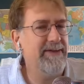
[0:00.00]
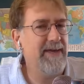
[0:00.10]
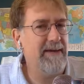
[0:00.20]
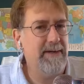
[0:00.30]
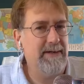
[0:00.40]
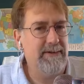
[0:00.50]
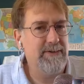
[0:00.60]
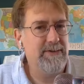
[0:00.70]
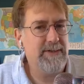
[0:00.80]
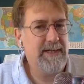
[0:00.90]
they've been
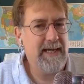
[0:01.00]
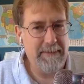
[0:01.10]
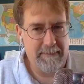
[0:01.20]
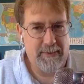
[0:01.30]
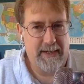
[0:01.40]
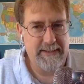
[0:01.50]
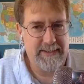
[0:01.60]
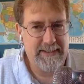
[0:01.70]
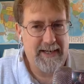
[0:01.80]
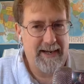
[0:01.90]
keeping
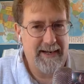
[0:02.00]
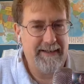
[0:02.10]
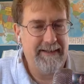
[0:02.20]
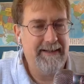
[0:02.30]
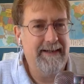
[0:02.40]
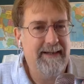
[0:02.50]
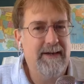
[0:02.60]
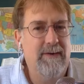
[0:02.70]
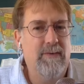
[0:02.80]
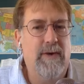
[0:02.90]
prices high.
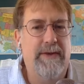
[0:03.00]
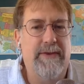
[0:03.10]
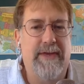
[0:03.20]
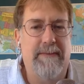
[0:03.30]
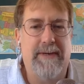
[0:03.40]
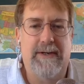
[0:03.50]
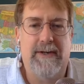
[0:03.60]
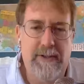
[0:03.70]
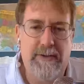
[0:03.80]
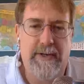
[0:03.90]
Whether they've been
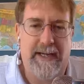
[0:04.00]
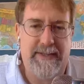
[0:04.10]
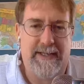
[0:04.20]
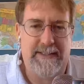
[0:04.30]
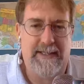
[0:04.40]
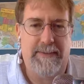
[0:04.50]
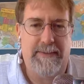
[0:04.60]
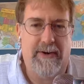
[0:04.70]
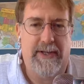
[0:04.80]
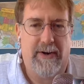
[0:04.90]
colluding, I think it's going to be
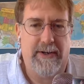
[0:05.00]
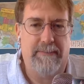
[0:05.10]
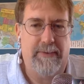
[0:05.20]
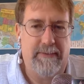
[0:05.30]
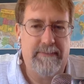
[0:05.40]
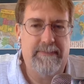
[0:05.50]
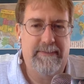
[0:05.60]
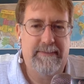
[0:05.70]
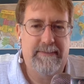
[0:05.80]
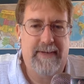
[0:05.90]
really hard to prove.
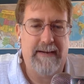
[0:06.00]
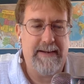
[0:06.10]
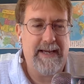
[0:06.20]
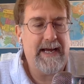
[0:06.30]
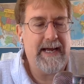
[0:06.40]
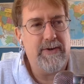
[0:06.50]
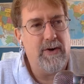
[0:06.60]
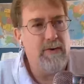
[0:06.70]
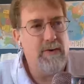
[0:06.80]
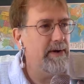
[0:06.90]
And I don't
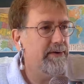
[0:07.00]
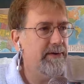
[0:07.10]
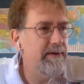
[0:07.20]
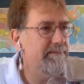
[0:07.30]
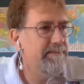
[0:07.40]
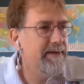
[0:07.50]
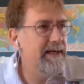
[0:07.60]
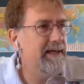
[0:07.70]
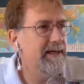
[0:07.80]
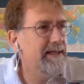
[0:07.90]
know whether they.
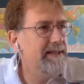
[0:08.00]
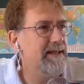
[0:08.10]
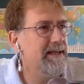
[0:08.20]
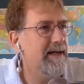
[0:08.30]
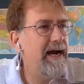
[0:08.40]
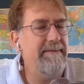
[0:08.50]
It's a little. I